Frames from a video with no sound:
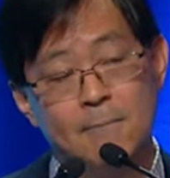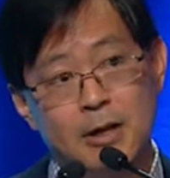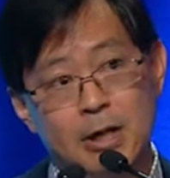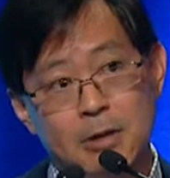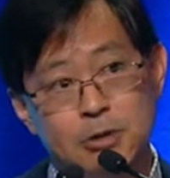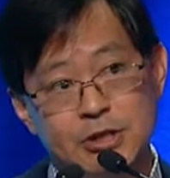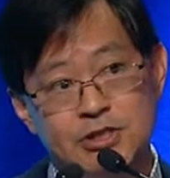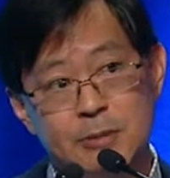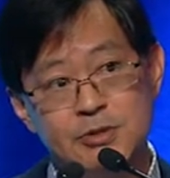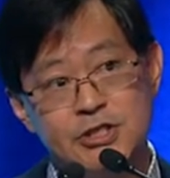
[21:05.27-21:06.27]
but there must be
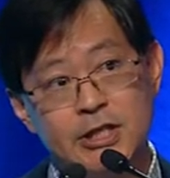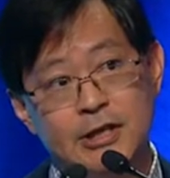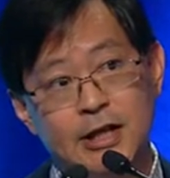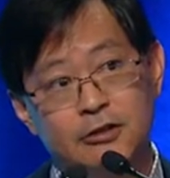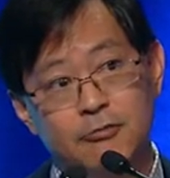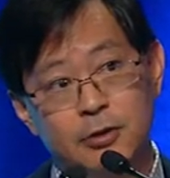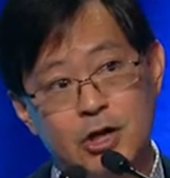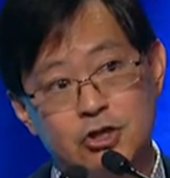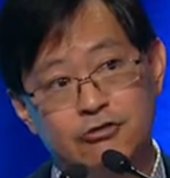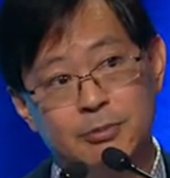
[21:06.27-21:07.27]
some selective
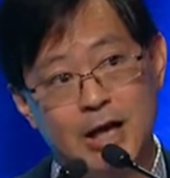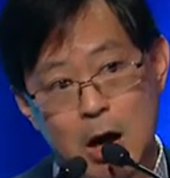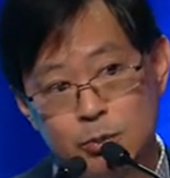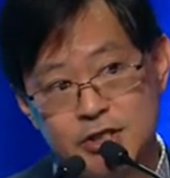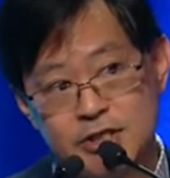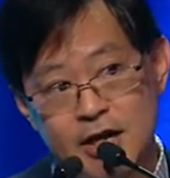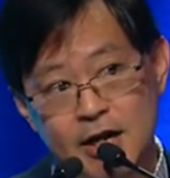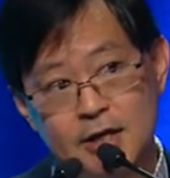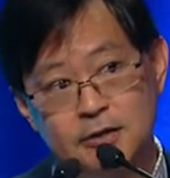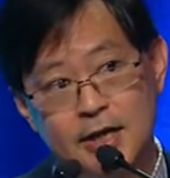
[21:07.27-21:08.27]
pressure from the
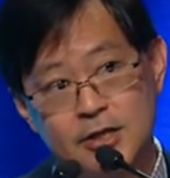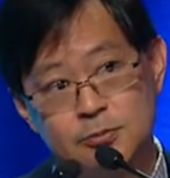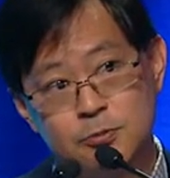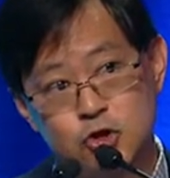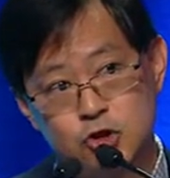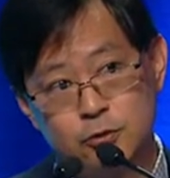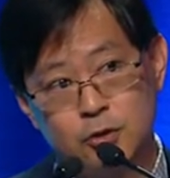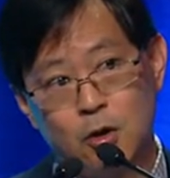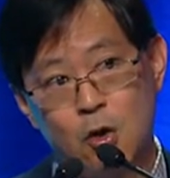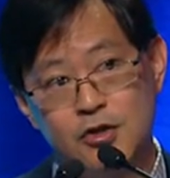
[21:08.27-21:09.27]
outside that's
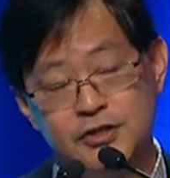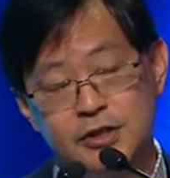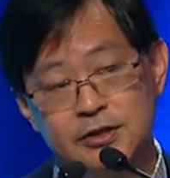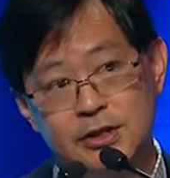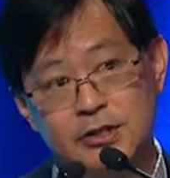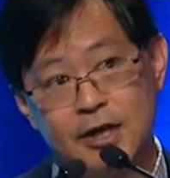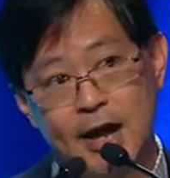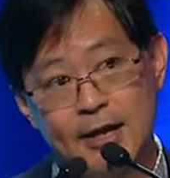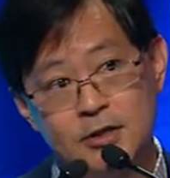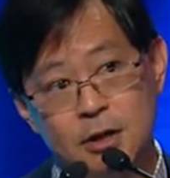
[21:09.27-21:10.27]
causing these
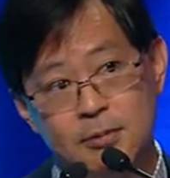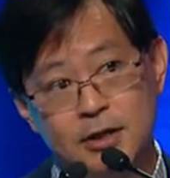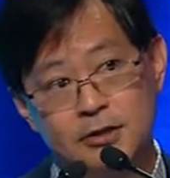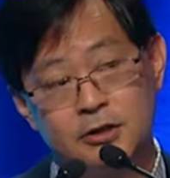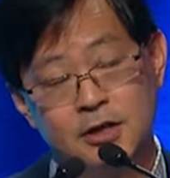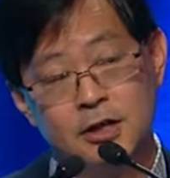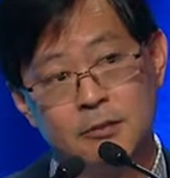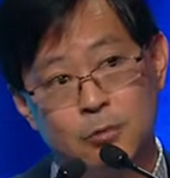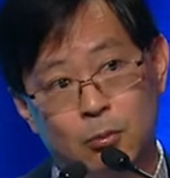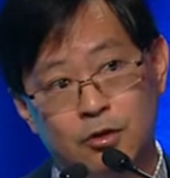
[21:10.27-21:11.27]
N terminal
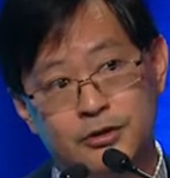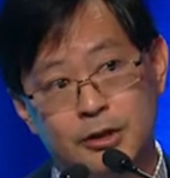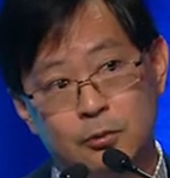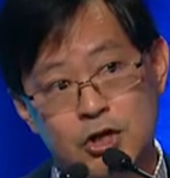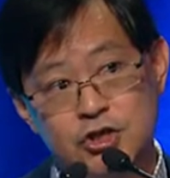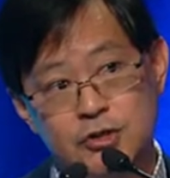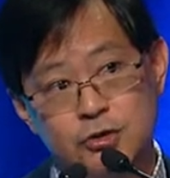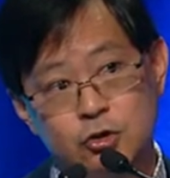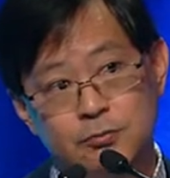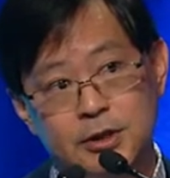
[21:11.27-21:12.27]
promoter regions
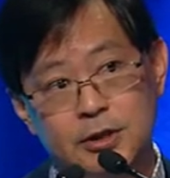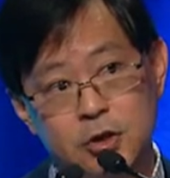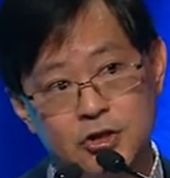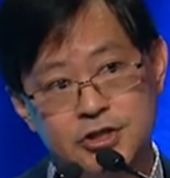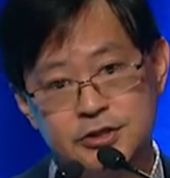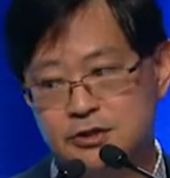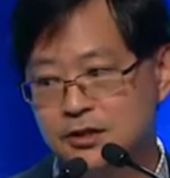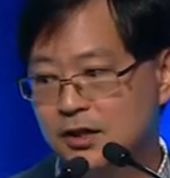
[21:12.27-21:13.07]
to be lost.